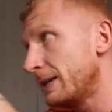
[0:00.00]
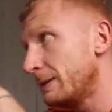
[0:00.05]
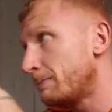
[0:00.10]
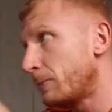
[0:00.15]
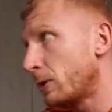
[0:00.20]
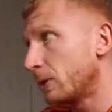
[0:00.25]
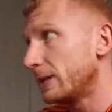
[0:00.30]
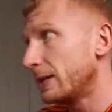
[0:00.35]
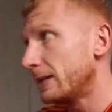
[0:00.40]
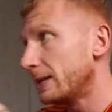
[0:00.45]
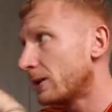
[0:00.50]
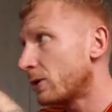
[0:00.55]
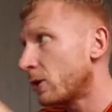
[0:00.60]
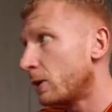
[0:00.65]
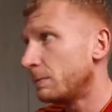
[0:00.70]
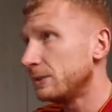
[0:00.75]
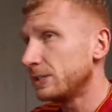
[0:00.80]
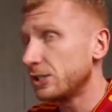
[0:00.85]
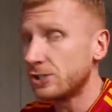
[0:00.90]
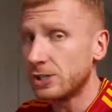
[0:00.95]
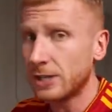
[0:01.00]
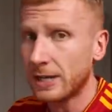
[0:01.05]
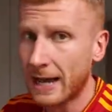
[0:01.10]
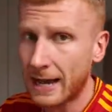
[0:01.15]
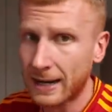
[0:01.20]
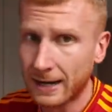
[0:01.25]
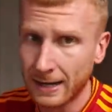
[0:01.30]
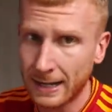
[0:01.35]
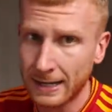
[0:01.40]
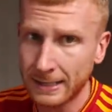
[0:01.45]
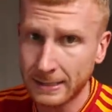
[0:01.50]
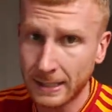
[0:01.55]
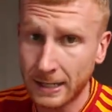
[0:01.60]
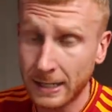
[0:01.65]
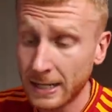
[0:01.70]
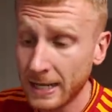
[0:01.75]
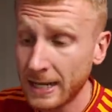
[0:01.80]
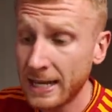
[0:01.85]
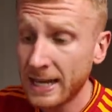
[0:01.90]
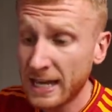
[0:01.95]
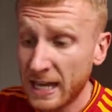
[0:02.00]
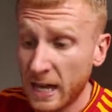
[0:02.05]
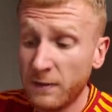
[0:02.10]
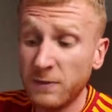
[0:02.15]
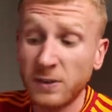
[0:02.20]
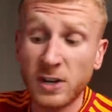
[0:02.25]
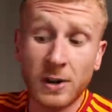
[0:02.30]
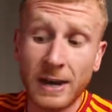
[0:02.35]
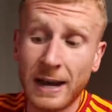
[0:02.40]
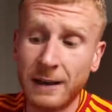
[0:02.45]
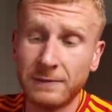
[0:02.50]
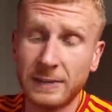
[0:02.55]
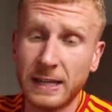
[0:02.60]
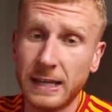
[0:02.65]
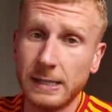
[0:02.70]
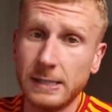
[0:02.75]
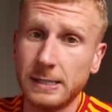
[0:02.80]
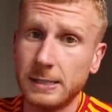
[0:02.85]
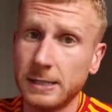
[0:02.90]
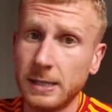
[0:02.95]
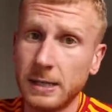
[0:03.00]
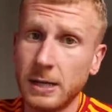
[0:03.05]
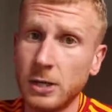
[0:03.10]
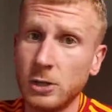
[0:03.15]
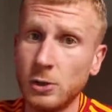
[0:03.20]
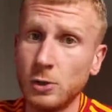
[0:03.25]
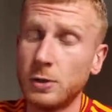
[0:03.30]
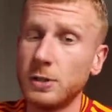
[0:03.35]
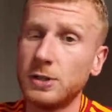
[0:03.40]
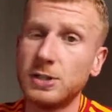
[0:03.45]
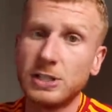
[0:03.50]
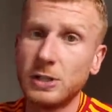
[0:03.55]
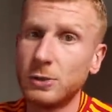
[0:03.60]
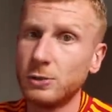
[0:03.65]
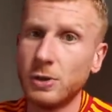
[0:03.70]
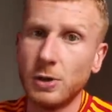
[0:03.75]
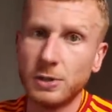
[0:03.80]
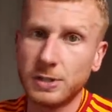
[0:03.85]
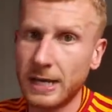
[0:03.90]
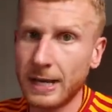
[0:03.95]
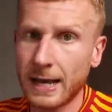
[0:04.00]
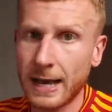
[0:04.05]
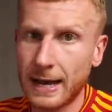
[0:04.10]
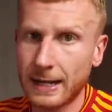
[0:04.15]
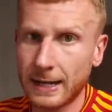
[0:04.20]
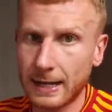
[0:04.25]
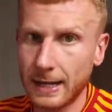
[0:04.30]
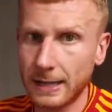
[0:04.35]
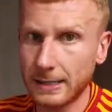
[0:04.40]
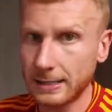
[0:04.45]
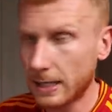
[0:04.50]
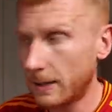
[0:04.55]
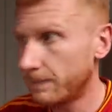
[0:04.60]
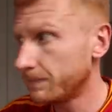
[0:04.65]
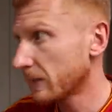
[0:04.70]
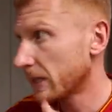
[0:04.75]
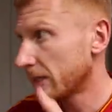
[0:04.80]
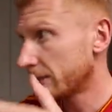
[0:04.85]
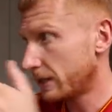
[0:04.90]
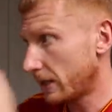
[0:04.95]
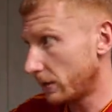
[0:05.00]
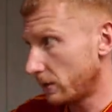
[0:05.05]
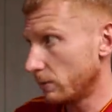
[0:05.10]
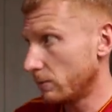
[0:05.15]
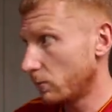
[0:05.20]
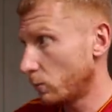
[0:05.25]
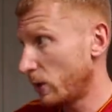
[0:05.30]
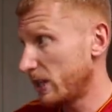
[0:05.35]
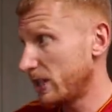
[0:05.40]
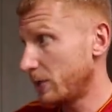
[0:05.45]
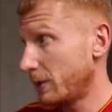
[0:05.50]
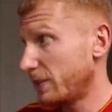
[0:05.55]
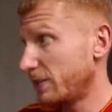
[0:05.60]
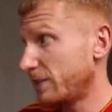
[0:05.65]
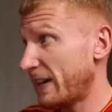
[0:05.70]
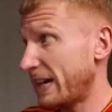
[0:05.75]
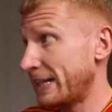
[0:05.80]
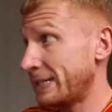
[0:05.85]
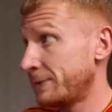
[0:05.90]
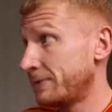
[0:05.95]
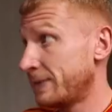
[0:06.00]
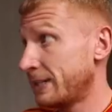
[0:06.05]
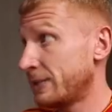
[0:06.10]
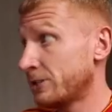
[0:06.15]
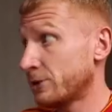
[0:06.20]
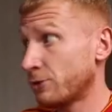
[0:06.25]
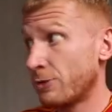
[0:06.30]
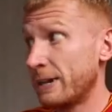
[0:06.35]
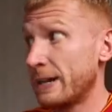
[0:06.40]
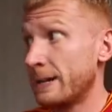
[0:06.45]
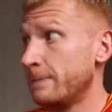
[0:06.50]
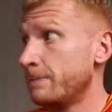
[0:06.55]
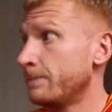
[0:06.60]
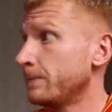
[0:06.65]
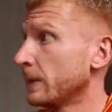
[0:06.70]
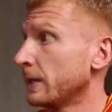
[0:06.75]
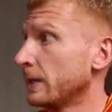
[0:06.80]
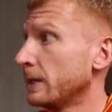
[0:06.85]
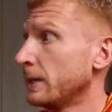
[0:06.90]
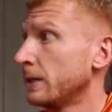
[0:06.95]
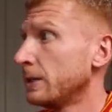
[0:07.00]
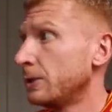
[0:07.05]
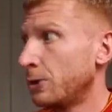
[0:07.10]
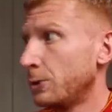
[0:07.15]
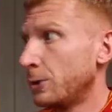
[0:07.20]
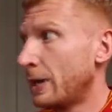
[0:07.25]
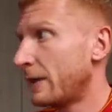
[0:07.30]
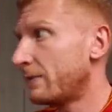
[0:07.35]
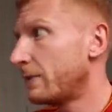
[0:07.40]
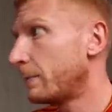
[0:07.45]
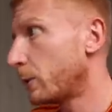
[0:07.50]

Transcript: the body composition calculator. If you don't have this, you can still use their calculator. So when you are faced with this screen, do you have